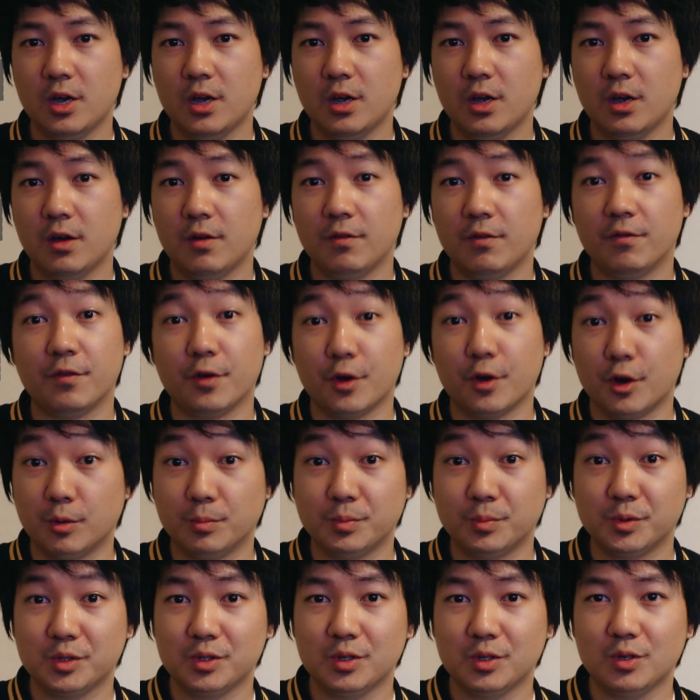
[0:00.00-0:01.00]

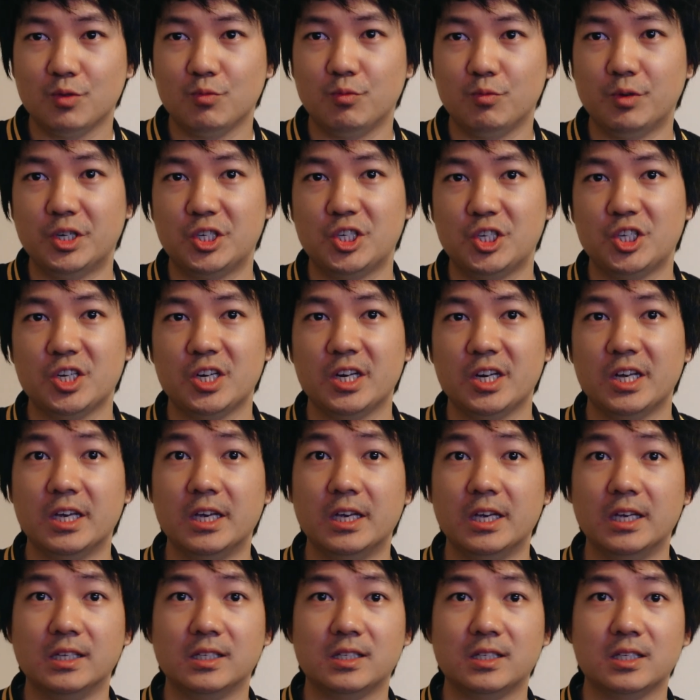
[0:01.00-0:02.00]
verbs, which
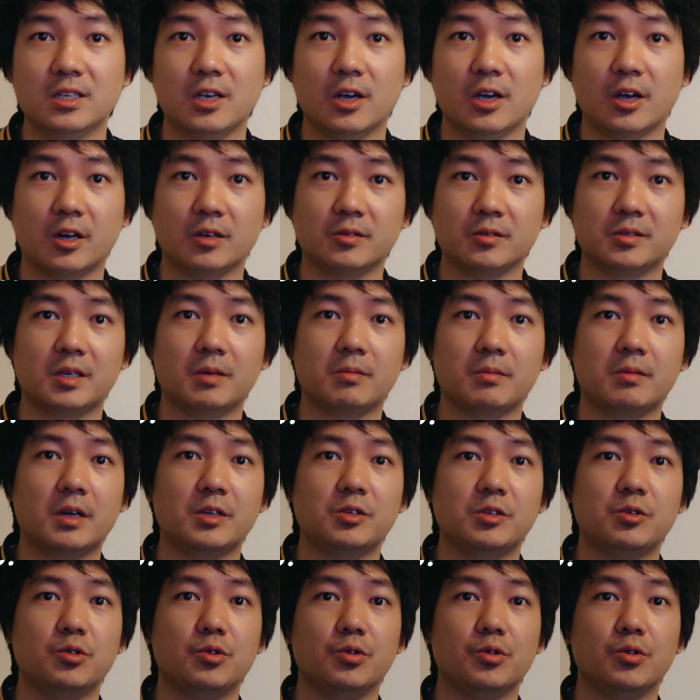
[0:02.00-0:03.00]
is a concept
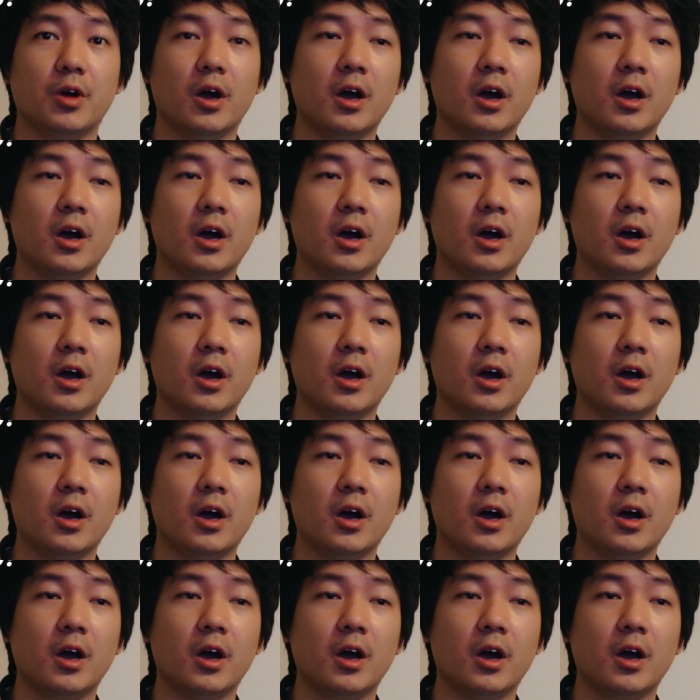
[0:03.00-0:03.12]
that you